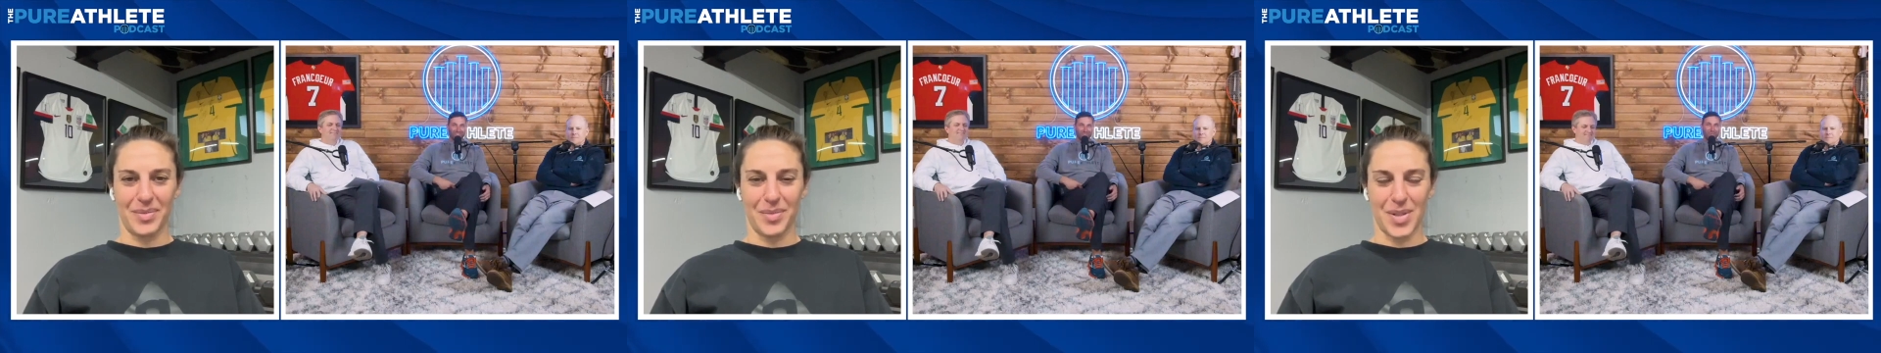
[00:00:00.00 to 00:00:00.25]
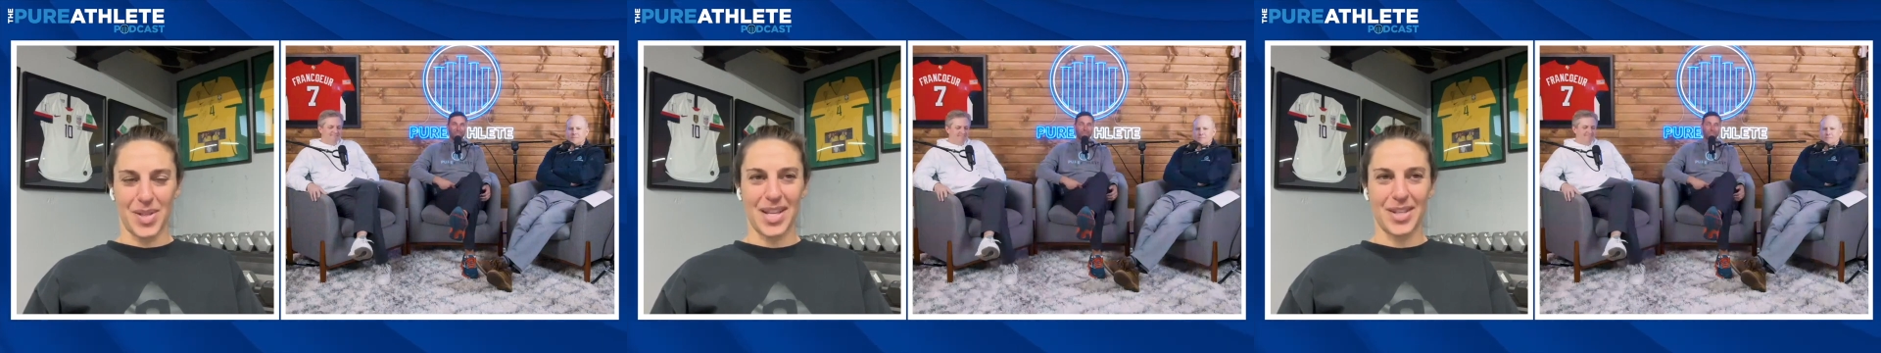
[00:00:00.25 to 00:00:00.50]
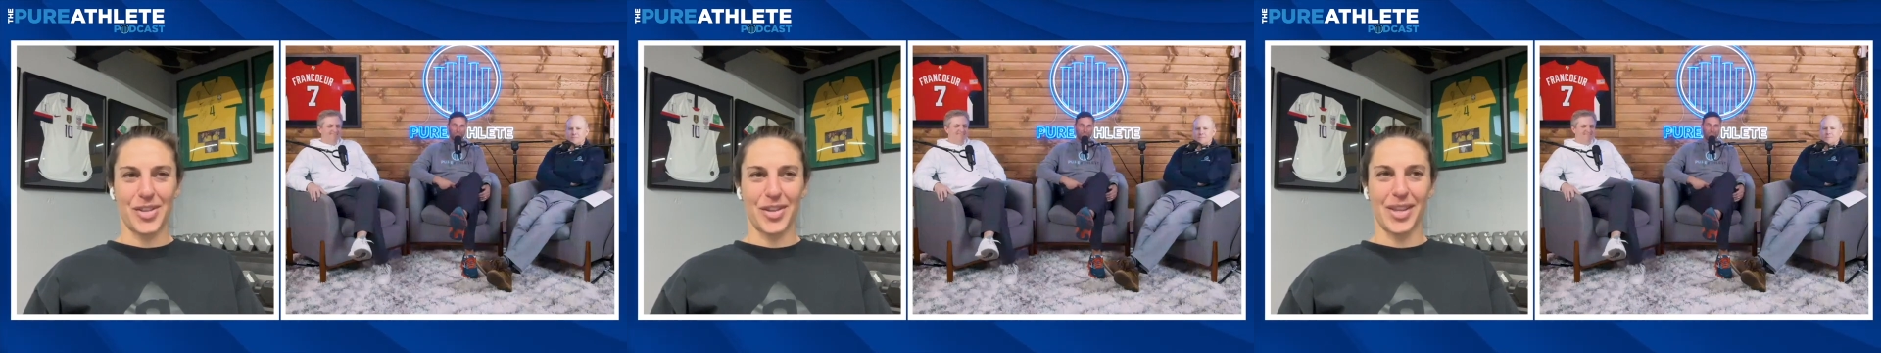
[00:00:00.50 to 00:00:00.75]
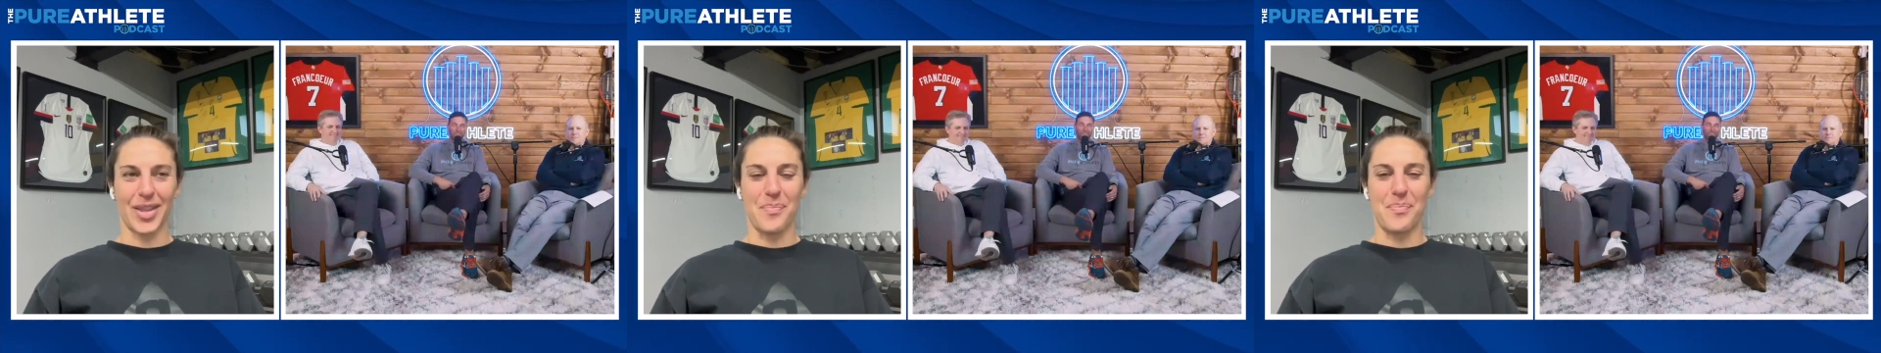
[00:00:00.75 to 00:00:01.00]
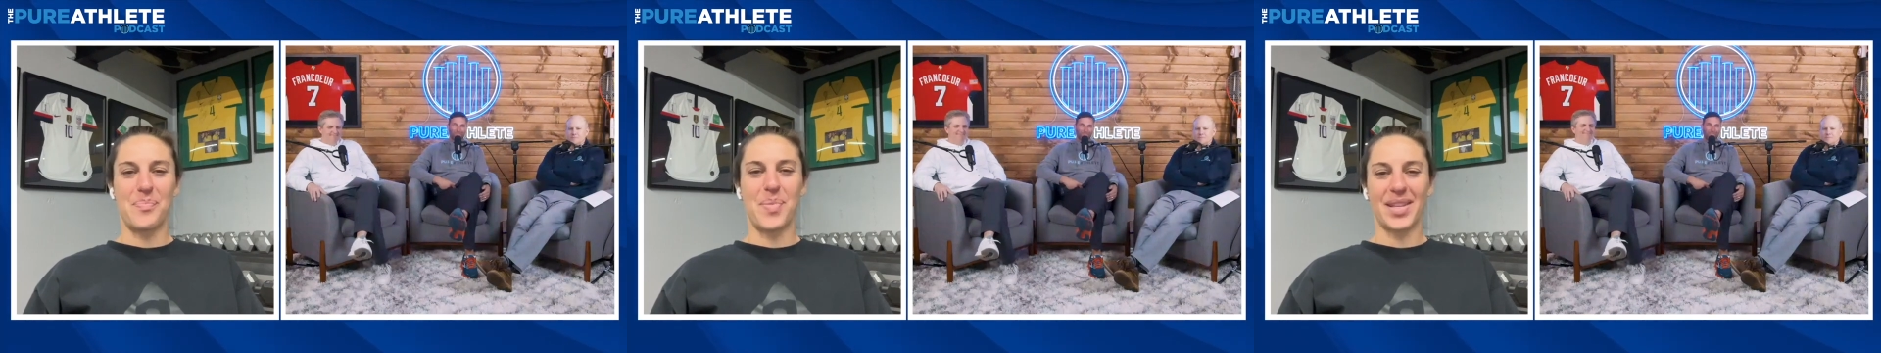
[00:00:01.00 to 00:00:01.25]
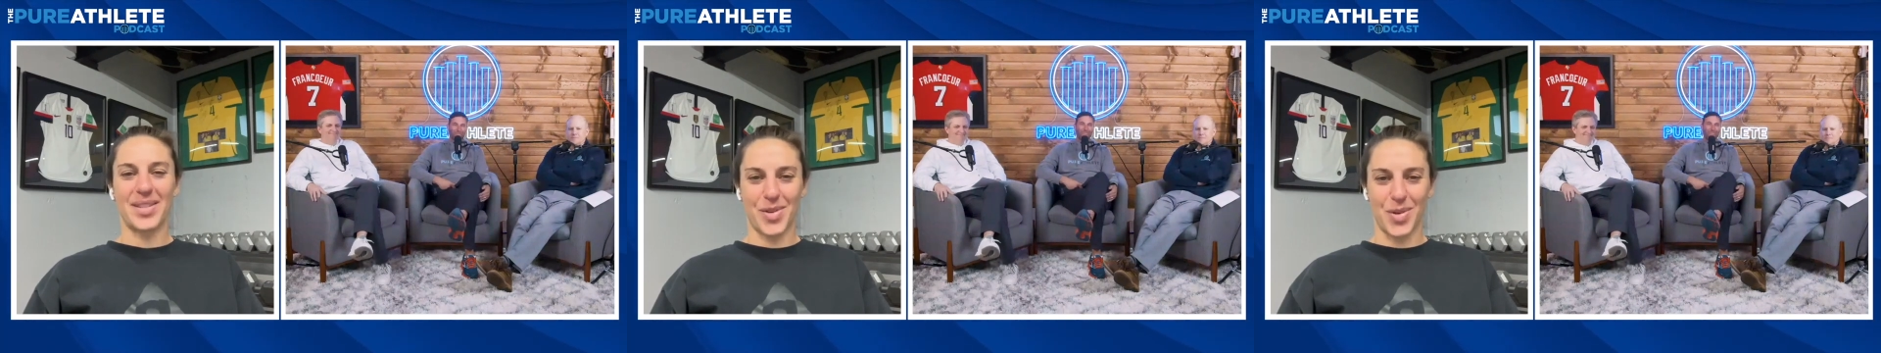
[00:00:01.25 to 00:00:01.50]
wasn't necessarily the
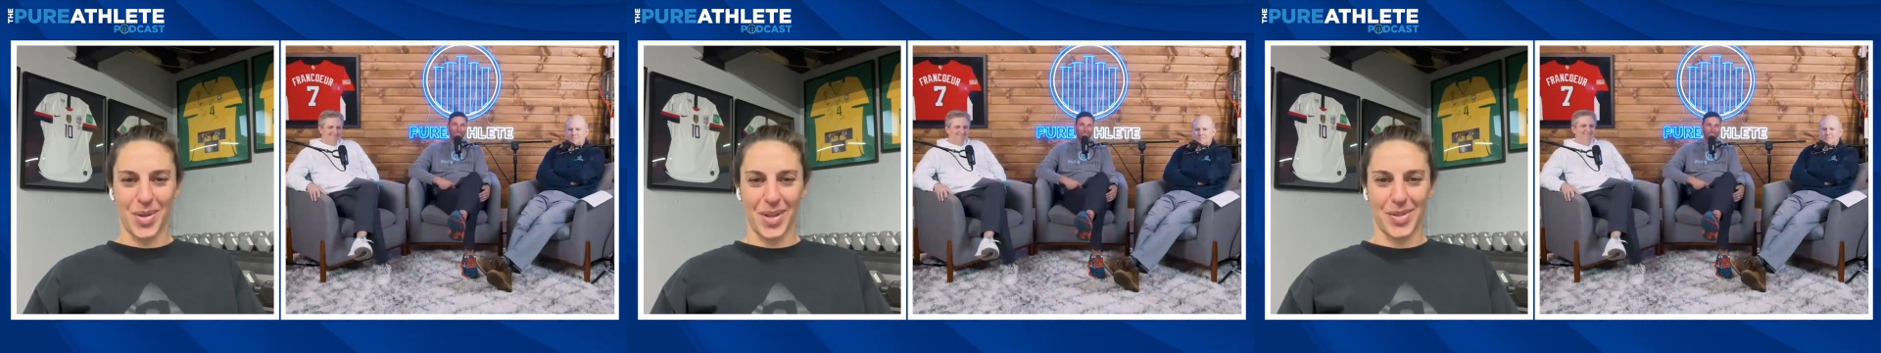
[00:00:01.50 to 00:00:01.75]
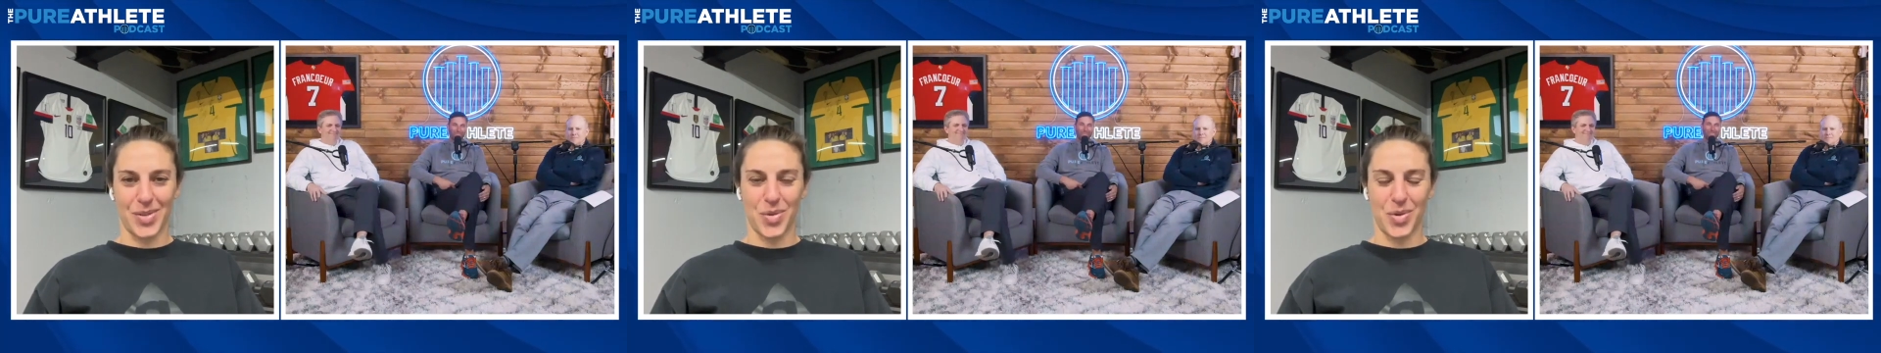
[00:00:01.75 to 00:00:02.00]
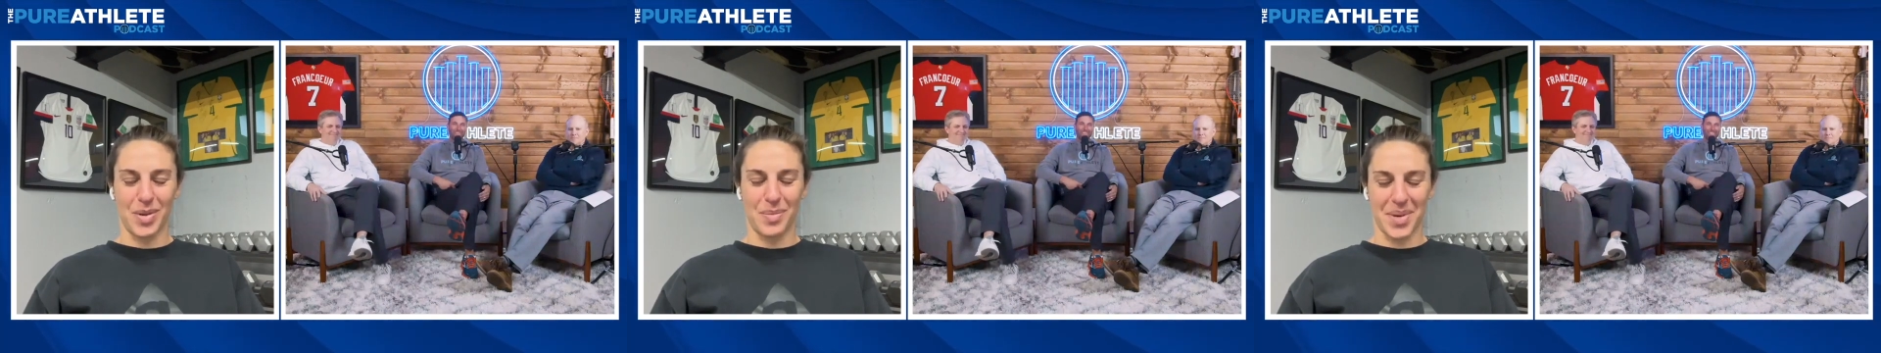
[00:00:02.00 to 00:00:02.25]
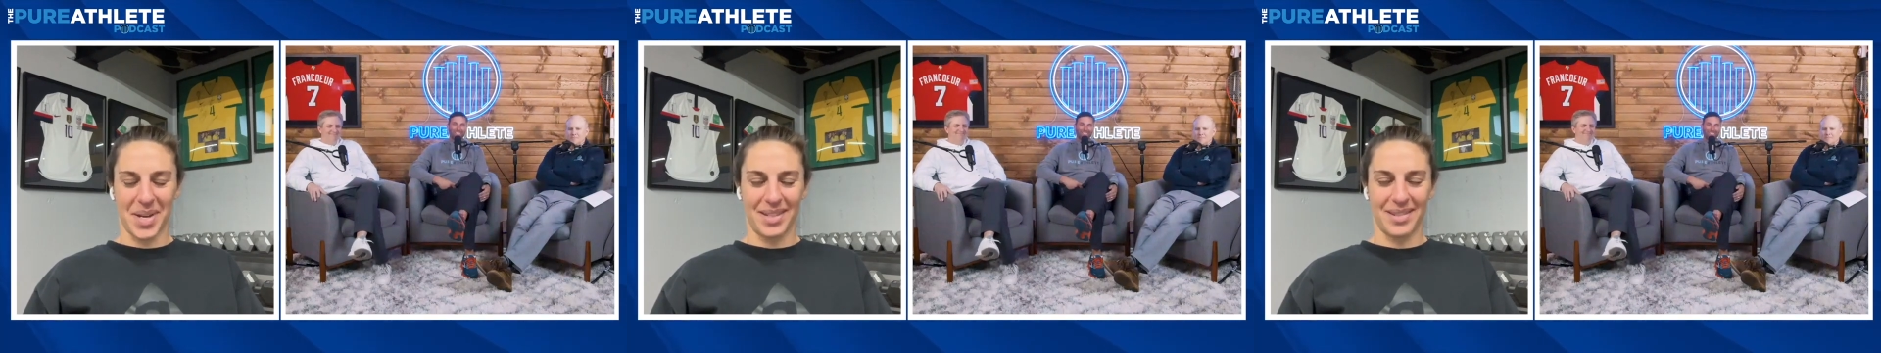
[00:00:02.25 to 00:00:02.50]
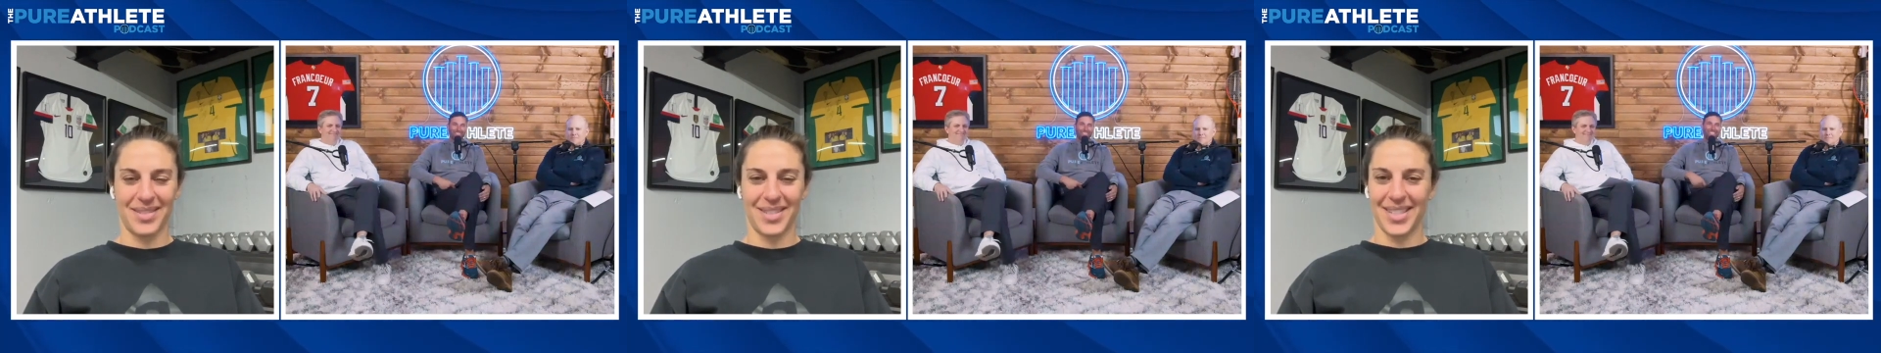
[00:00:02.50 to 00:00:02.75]
best goal I scored, but